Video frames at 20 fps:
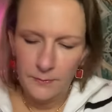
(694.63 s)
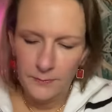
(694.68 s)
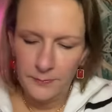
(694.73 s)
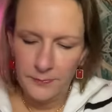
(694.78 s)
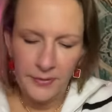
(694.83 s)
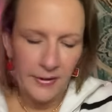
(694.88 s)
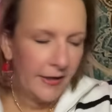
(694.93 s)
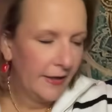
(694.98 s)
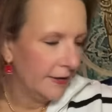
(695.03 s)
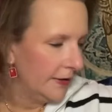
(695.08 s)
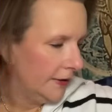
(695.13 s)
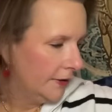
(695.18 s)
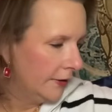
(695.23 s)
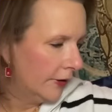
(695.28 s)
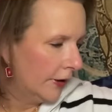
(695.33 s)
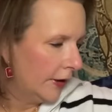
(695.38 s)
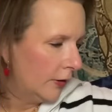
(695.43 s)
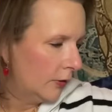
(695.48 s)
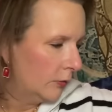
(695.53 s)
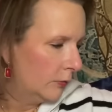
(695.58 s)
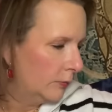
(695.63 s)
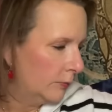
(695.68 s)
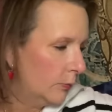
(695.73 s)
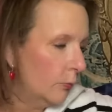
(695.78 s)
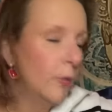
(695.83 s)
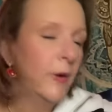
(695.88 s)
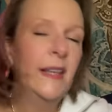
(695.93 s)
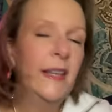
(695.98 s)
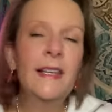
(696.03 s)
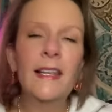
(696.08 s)
but you know,
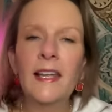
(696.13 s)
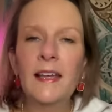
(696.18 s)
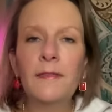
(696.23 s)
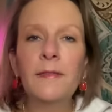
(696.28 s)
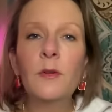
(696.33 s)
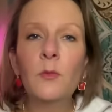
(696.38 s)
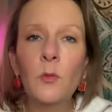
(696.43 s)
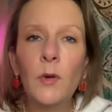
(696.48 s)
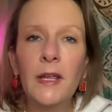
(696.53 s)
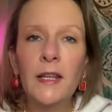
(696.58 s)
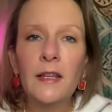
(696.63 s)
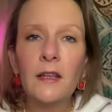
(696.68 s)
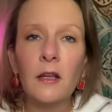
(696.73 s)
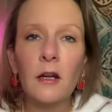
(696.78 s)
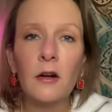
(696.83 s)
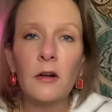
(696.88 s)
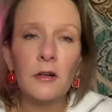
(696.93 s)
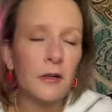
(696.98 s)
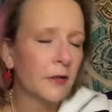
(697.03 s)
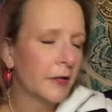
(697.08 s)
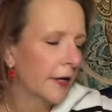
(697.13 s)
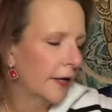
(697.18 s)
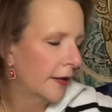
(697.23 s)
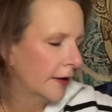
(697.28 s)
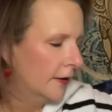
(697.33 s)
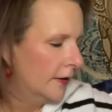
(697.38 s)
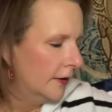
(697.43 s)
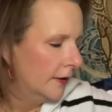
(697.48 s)
we live and we learn.